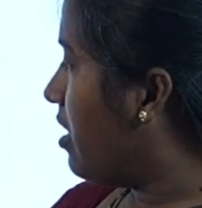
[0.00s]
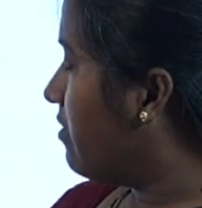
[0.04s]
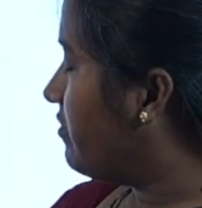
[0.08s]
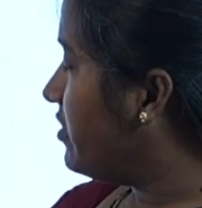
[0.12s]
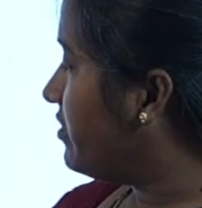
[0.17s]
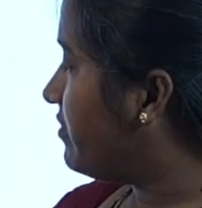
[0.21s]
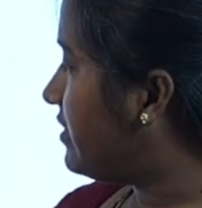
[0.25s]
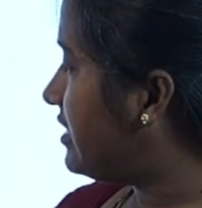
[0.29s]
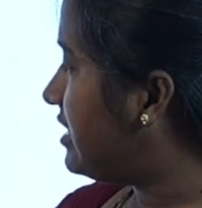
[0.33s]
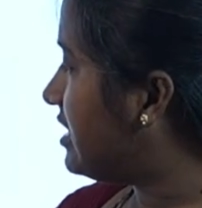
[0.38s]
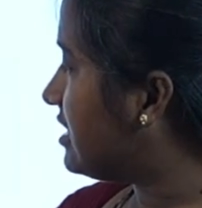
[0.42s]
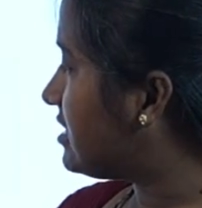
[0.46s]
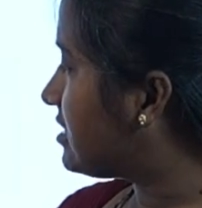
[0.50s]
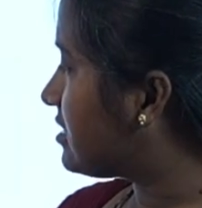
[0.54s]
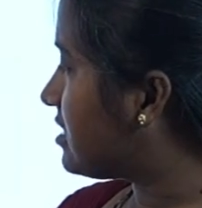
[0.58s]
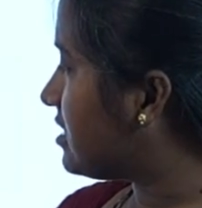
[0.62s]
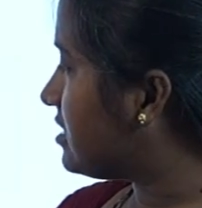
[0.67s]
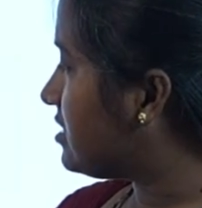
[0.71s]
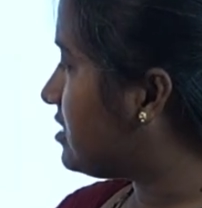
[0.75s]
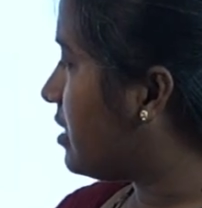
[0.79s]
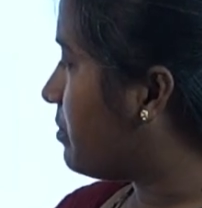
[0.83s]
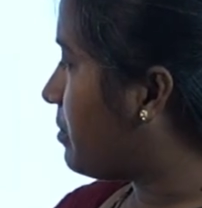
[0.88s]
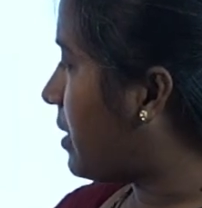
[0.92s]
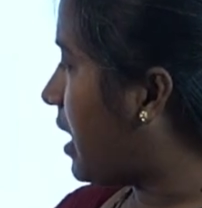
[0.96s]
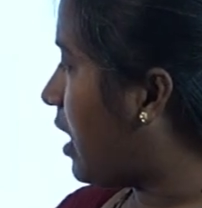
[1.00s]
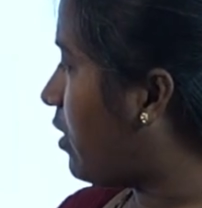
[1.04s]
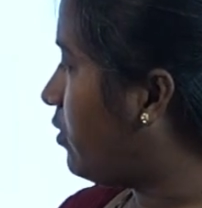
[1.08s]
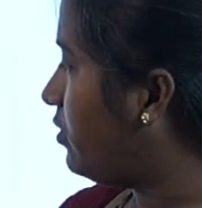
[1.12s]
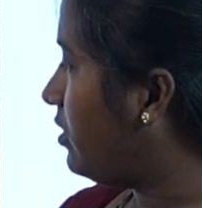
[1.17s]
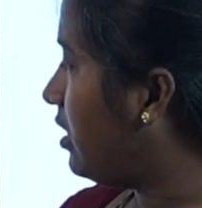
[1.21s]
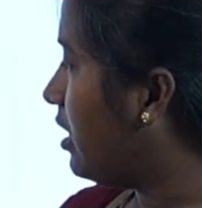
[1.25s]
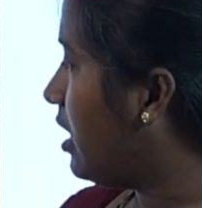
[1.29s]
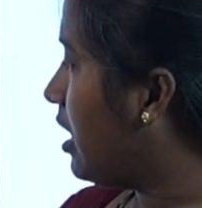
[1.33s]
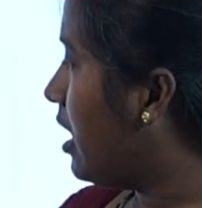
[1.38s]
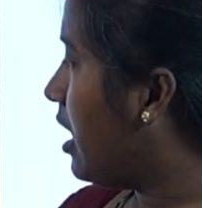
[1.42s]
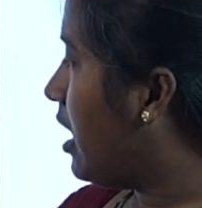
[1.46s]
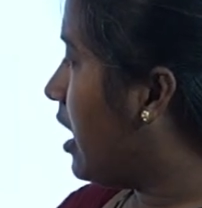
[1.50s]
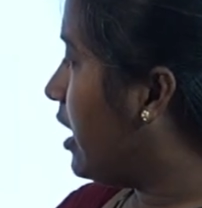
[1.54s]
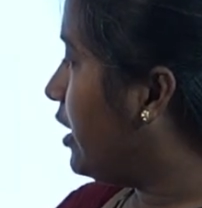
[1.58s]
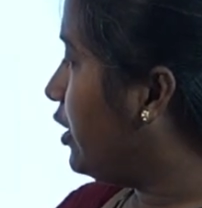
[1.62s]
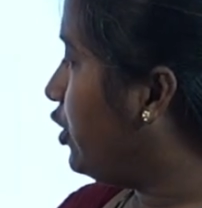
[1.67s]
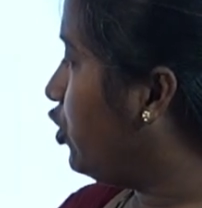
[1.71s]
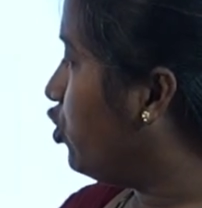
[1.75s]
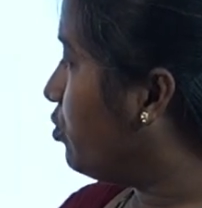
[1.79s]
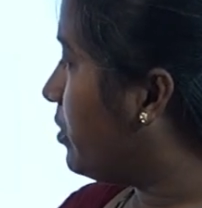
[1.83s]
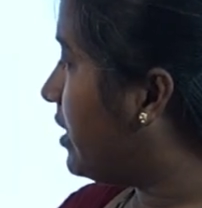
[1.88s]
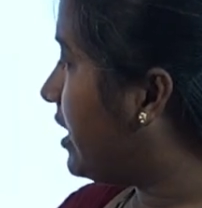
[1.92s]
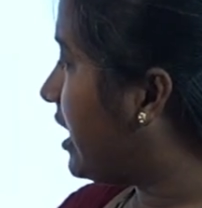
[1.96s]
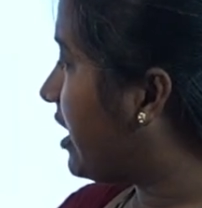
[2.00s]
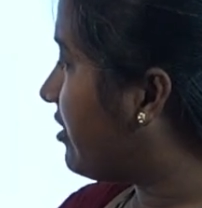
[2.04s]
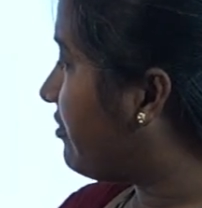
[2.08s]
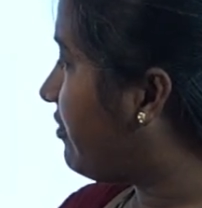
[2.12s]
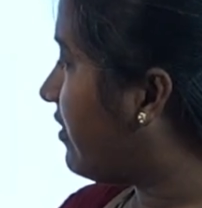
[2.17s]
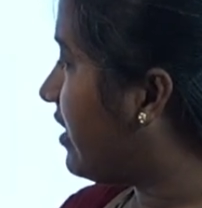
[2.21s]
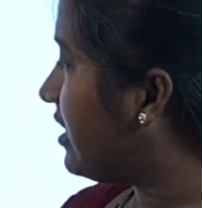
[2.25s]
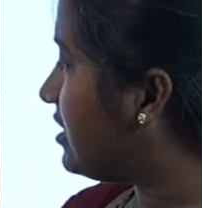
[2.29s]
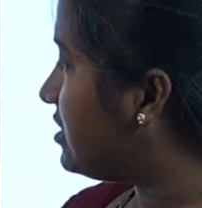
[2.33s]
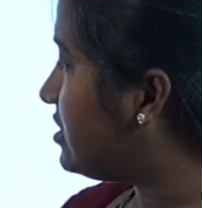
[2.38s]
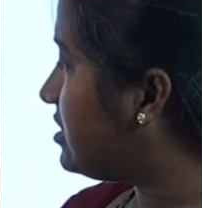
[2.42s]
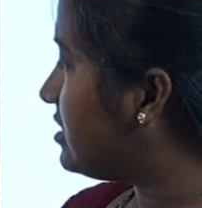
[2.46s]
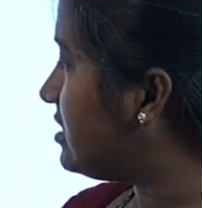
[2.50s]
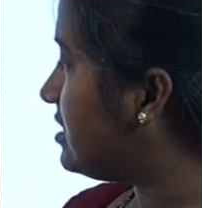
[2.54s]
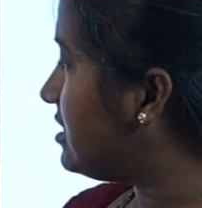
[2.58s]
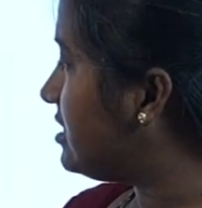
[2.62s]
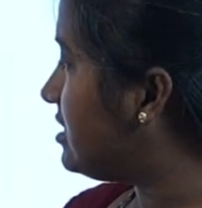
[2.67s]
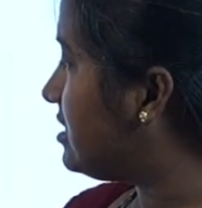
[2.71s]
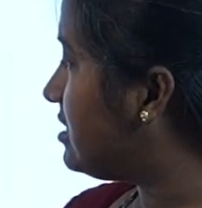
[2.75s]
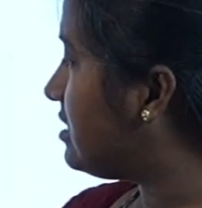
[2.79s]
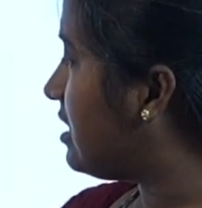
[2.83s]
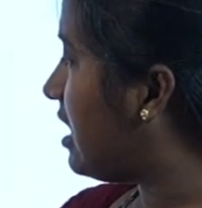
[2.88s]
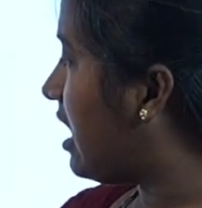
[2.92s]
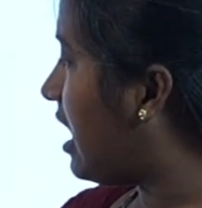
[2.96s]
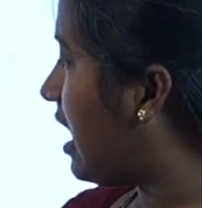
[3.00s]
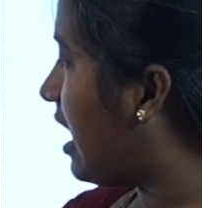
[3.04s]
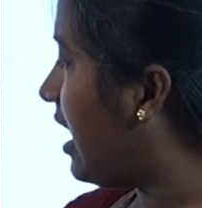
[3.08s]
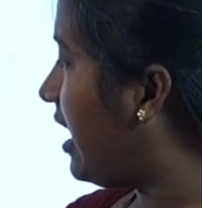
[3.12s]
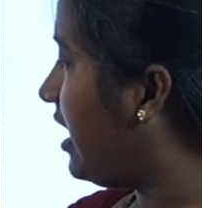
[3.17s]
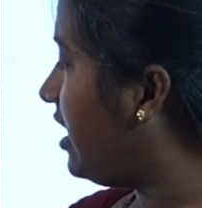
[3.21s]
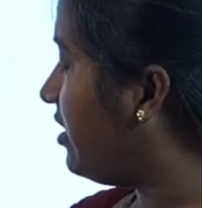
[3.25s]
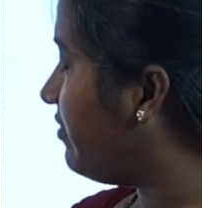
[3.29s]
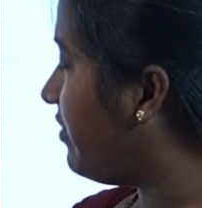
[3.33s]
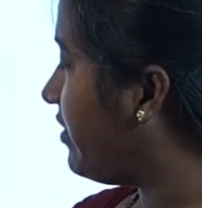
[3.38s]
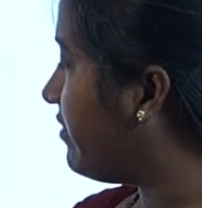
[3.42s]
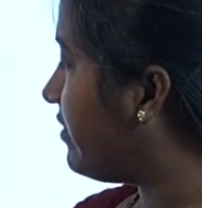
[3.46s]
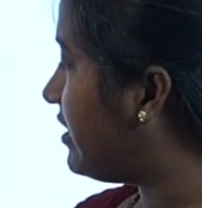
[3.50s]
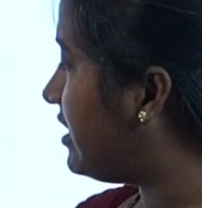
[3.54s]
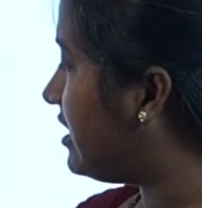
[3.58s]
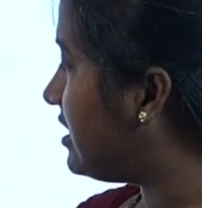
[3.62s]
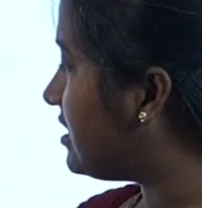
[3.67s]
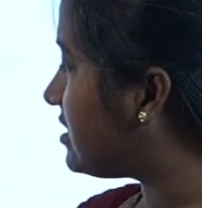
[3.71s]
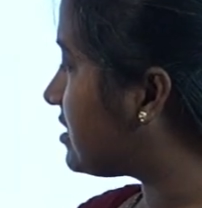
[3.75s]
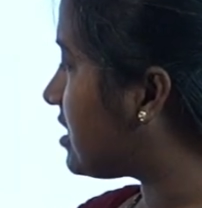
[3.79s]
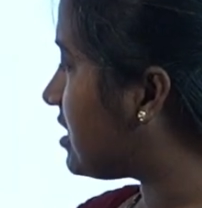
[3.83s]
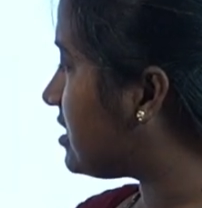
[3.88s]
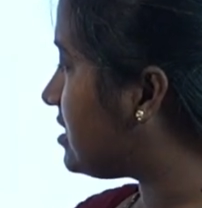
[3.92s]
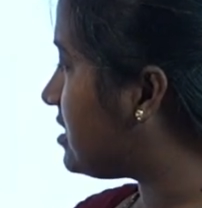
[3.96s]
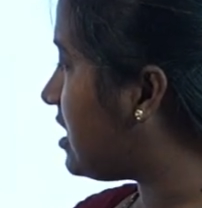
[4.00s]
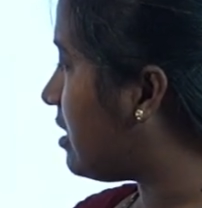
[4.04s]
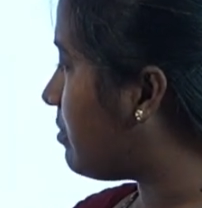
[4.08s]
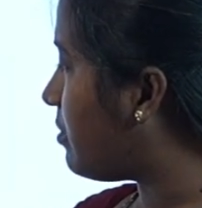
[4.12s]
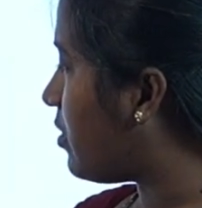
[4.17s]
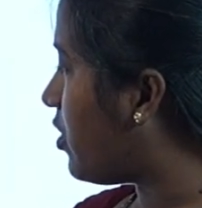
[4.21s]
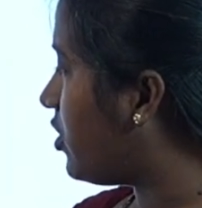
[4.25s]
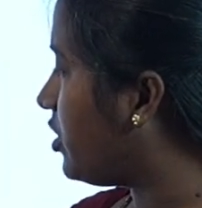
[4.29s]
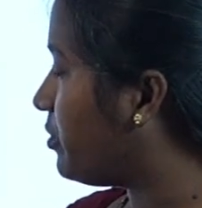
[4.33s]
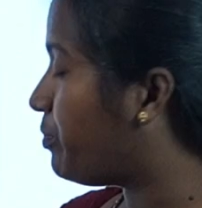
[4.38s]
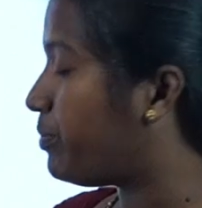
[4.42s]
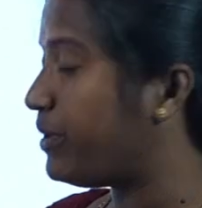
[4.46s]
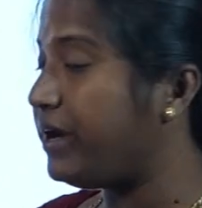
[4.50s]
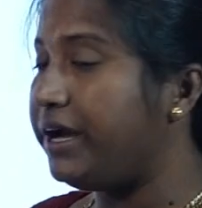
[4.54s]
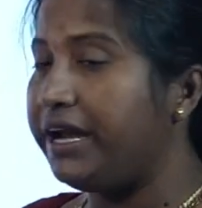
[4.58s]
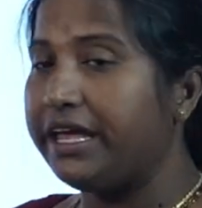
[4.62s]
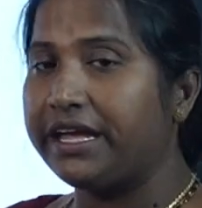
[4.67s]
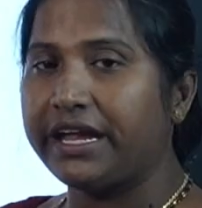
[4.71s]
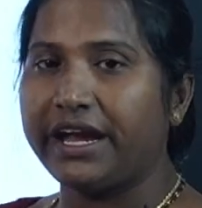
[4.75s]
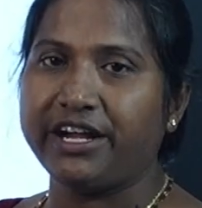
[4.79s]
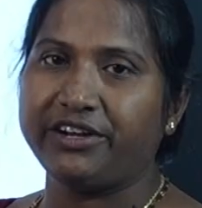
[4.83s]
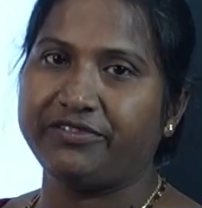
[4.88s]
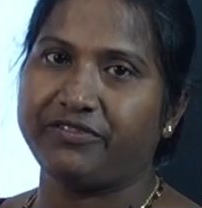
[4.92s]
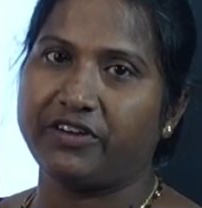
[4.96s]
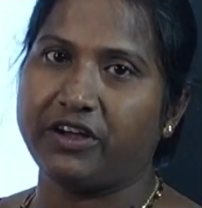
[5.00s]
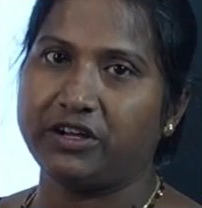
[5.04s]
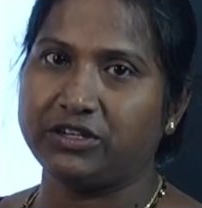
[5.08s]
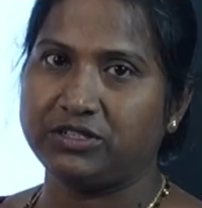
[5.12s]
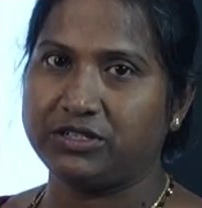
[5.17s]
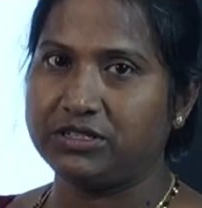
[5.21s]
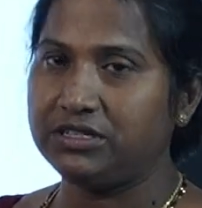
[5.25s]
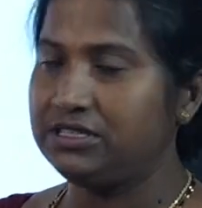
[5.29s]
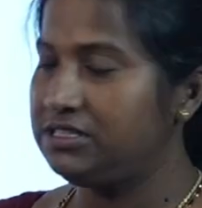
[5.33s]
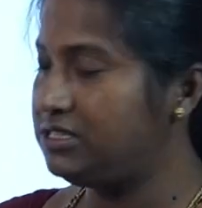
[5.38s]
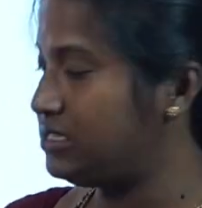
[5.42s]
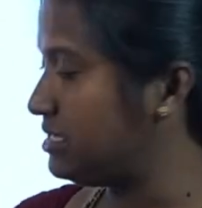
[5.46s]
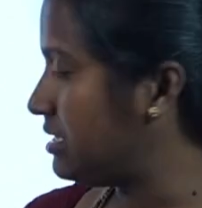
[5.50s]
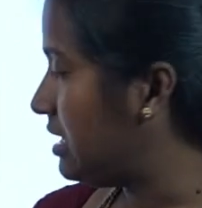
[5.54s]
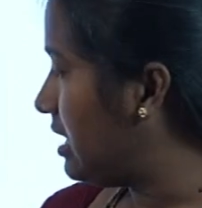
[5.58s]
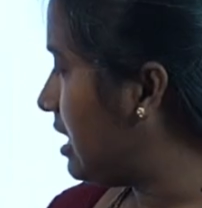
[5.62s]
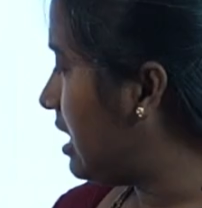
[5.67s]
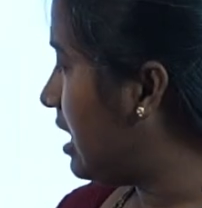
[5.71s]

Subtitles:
We were discussed about numeric functions and we were discussed about predicate functions.